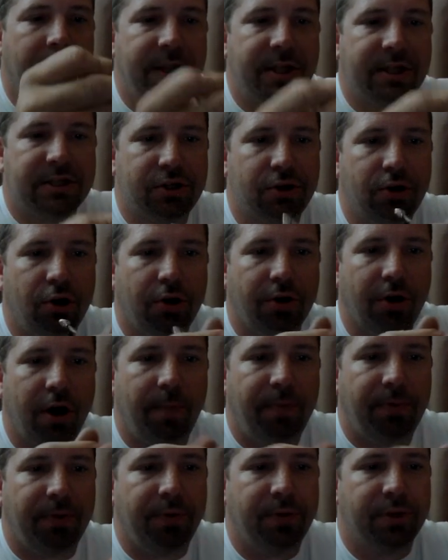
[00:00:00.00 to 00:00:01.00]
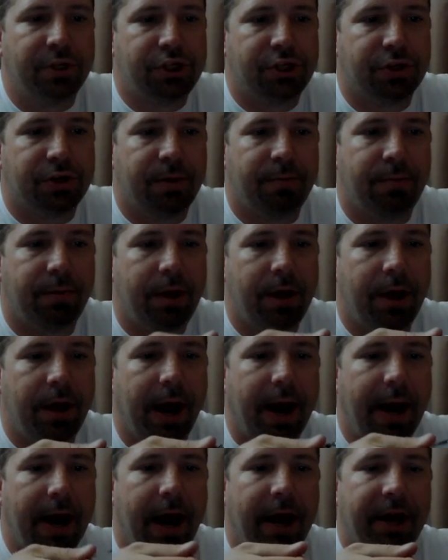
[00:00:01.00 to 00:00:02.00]
this hook up through the strip,
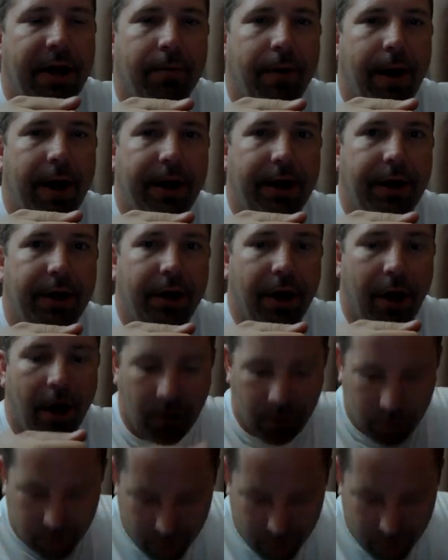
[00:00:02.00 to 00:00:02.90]
and now you're ready to go.